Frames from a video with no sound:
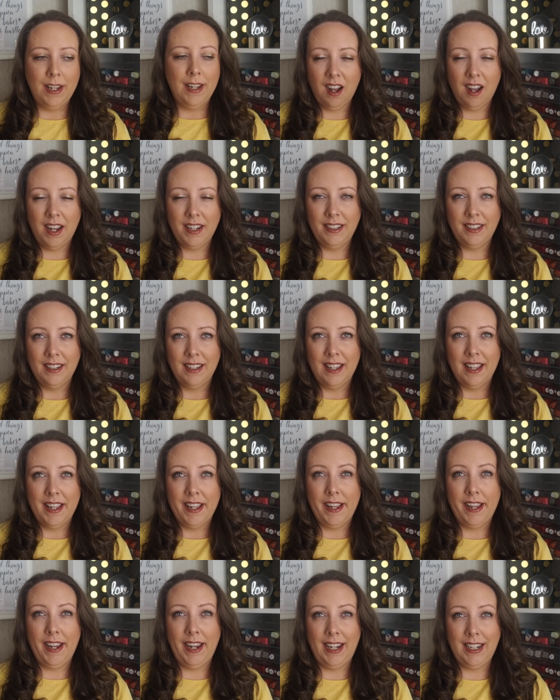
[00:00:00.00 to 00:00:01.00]
I
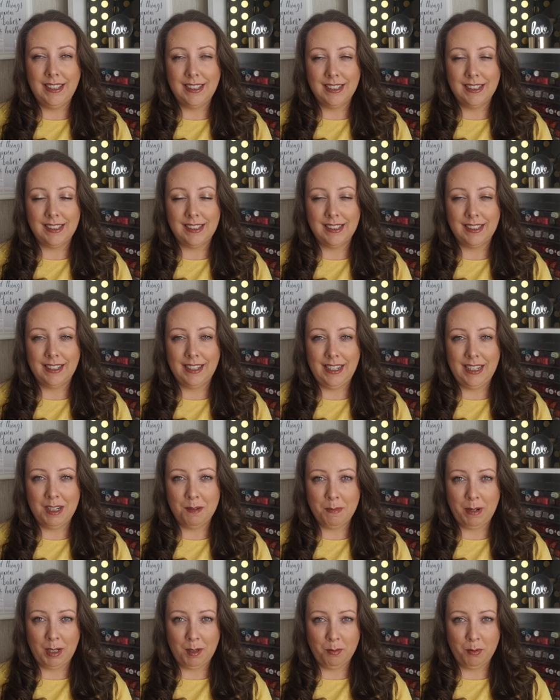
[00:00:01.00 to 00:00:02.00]
hated
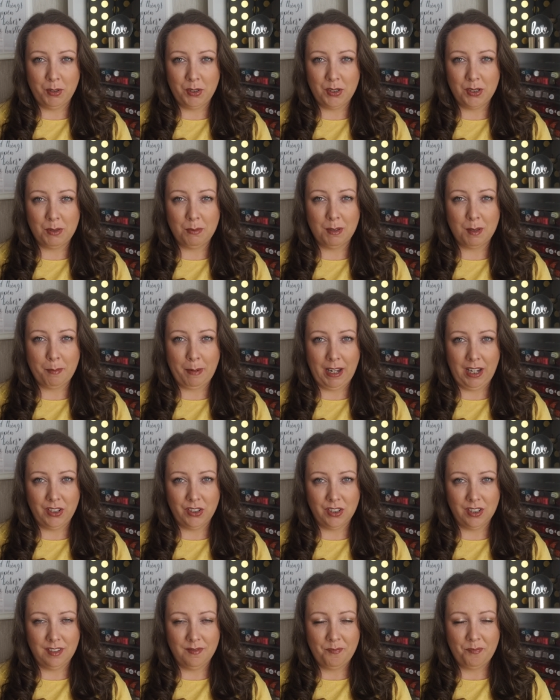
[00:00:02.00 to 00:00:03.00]
cleaning makeup brushes with a
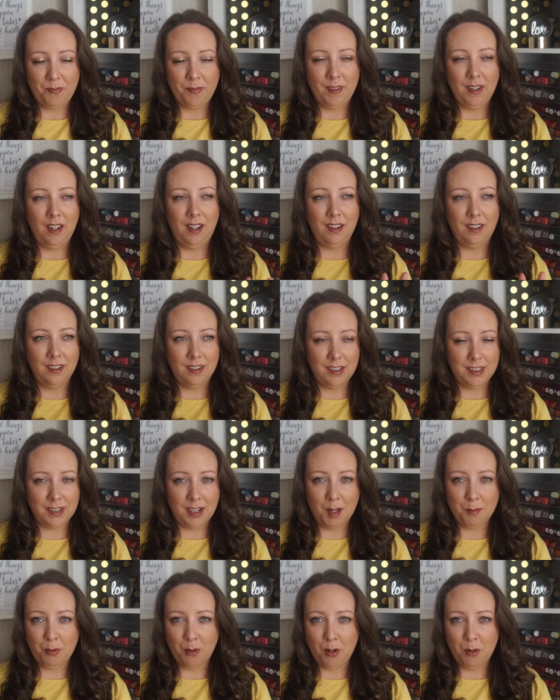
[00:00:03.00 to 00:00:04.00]
passion. I got a
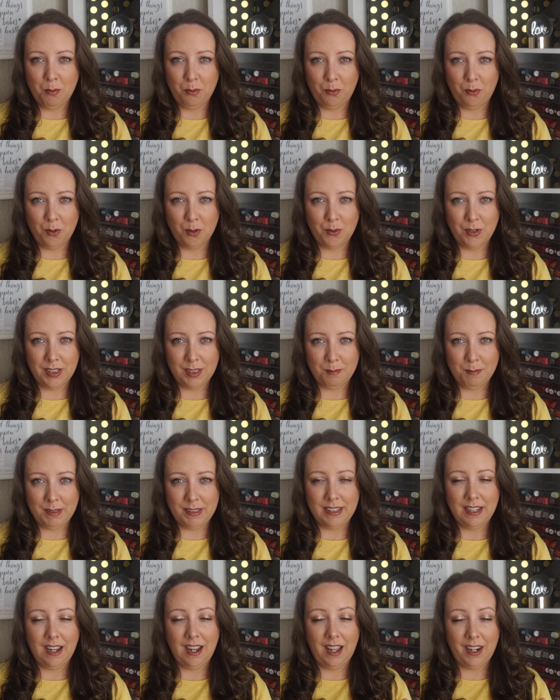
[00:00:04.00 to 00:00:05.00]
Style Pro before
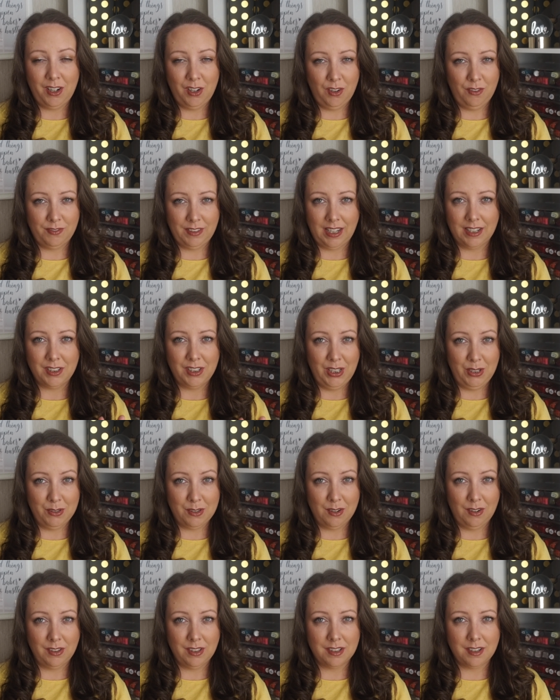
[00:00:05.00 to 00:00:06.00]
Christmas and I love that, use
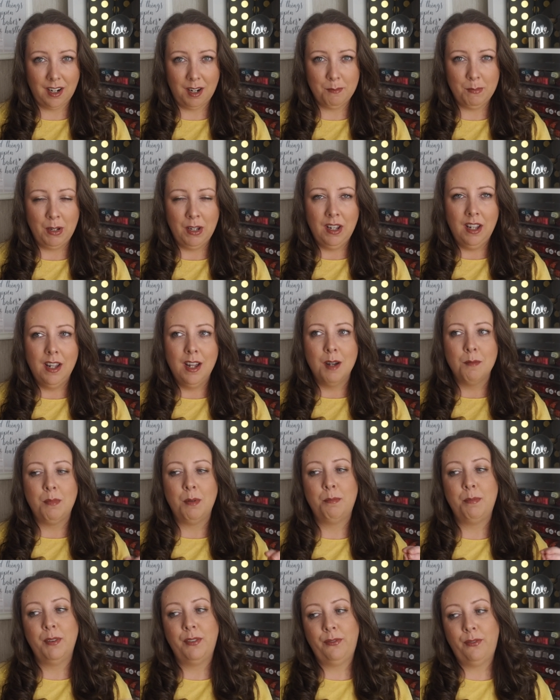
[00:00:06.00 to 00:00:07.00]
it all the time.
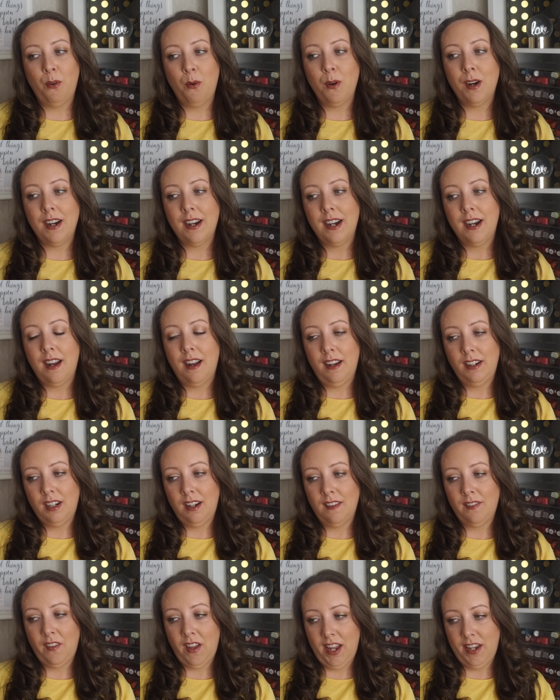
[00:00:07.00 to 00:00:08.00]
But before I
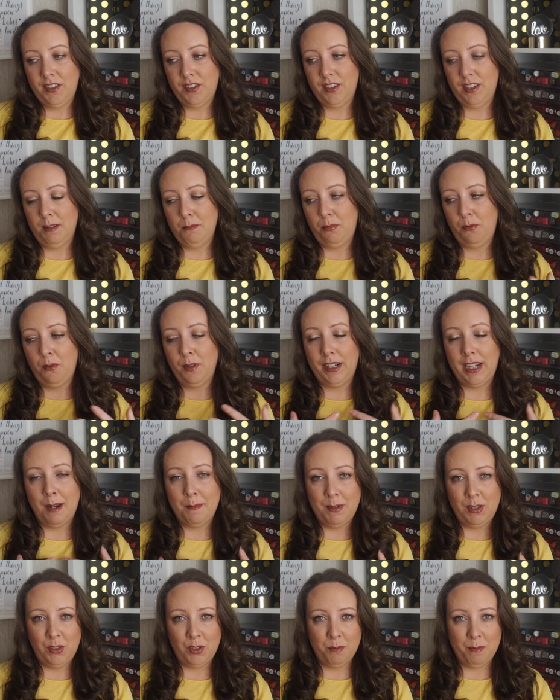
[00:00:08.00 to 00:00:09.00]
got that and before it
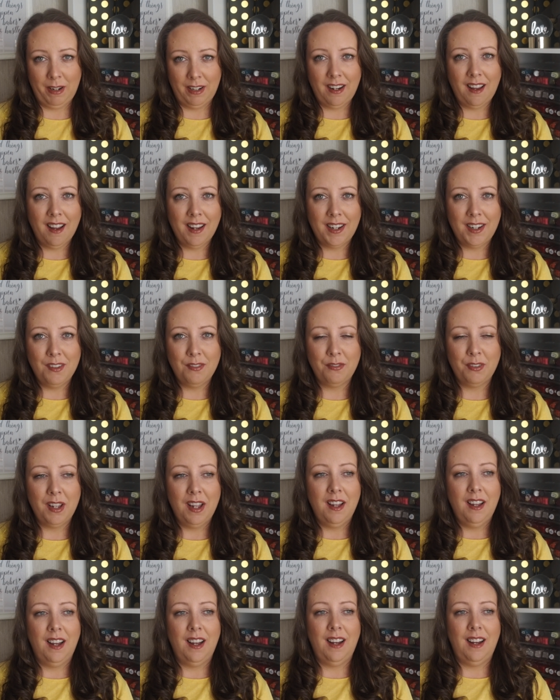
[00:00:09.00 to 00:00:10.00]
came into my life,
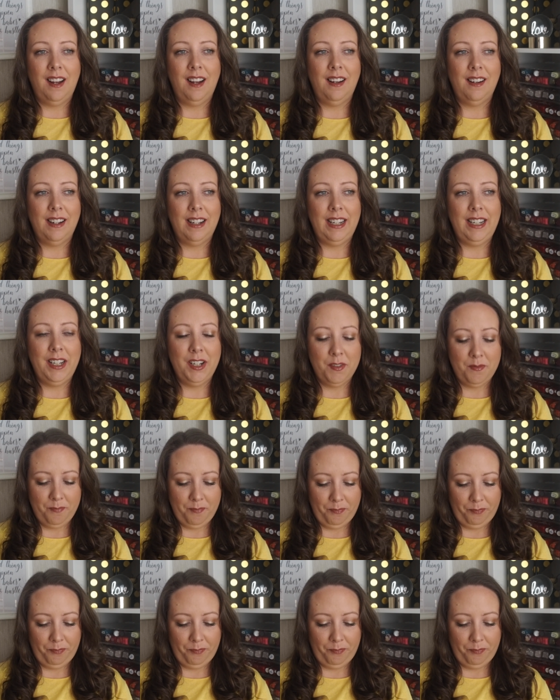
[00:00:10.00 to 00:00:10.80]
I